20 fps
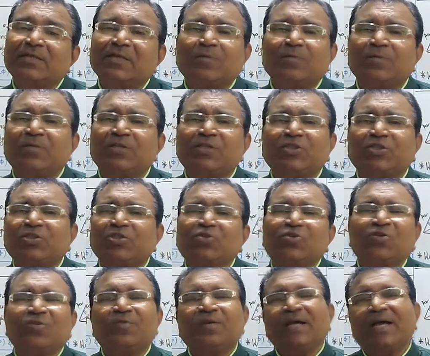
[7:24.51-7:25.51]
the mixture
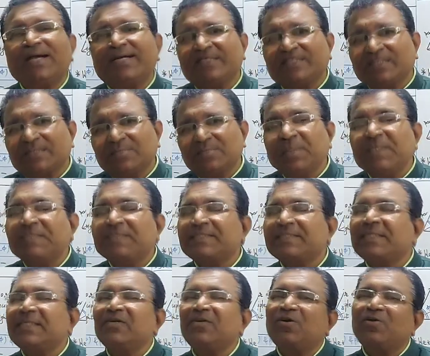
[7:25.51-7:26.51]
of light,
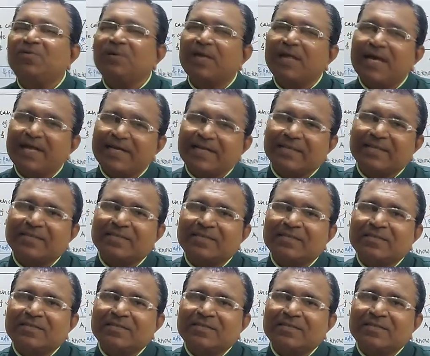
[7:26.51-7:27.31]
mixing of light,